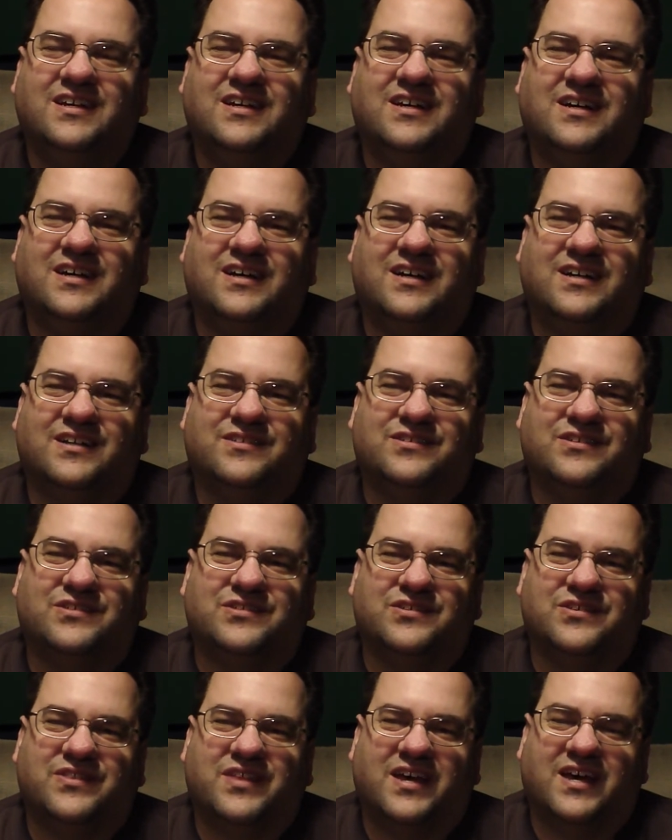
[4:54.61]
Uh, just
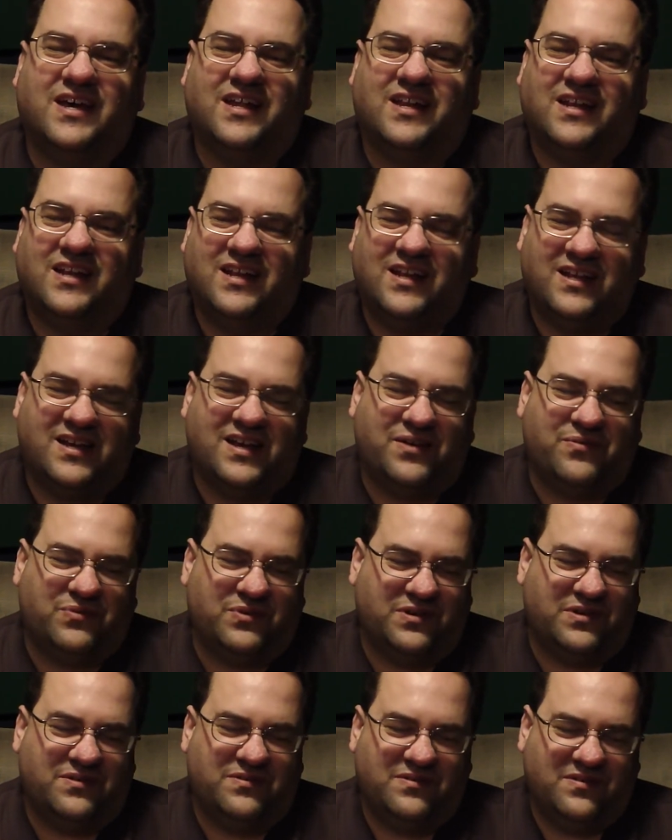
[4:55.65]
so that I
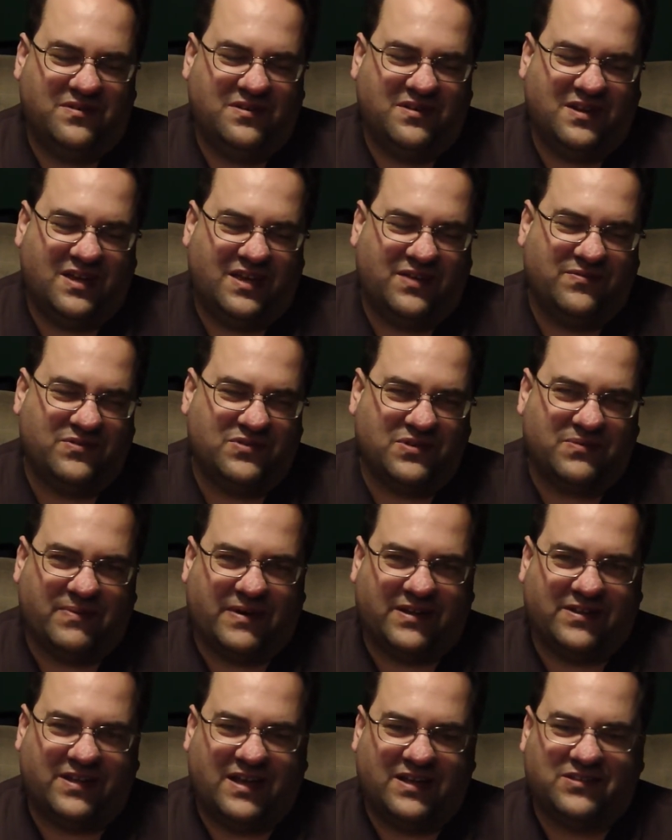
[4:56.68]
would, I even took my
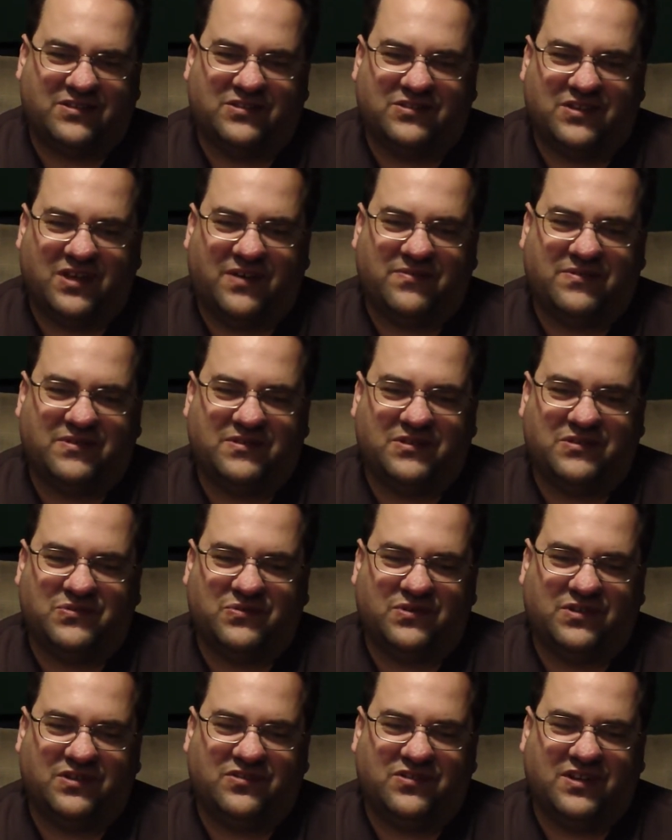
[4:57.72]
glasses off because I was
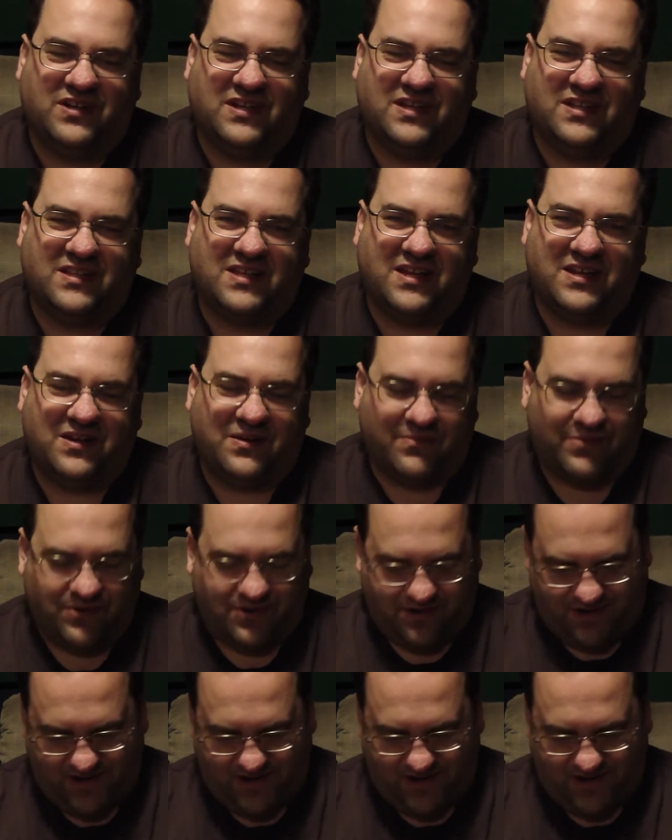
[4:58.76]
really trying to get that number